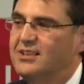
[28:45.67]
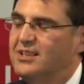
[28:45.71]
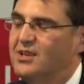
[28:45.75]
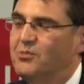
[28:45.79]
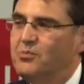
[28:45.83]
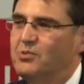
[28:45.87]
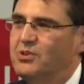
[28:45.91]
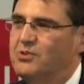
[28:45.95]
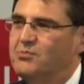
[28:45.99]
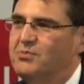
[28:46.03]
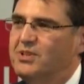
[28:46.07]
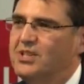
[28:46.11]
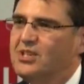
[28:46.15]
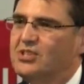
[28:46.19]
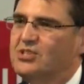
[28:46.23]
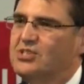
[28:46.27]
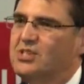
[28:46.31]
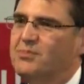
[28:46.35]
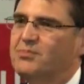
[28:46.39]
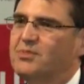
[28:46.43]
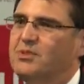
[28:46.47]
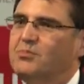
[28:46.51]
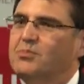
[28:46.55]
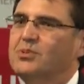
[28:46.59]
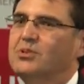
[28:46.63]
That wouldn't be
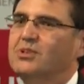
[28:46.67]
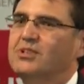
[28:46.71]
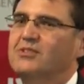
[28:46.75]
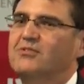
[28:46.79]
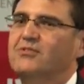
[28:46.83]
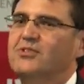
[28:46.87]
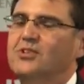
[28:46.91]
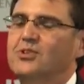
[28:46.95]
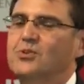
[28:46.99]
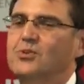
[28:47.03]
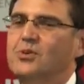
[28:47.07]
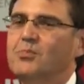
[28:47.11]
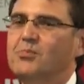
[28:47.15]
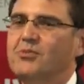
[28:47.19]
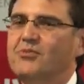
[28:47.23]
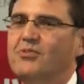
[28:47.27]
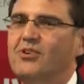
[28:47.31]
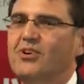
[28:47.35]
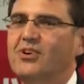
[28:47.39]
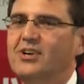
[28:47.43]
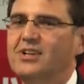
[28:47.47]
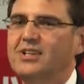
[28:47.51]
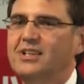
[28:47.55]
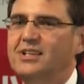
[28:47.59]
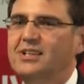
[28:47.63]
acceptable if you were
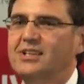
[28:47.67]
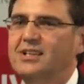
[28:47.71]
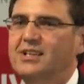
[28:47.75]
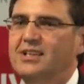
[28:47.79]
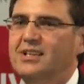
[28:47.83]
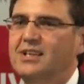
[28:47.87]
providing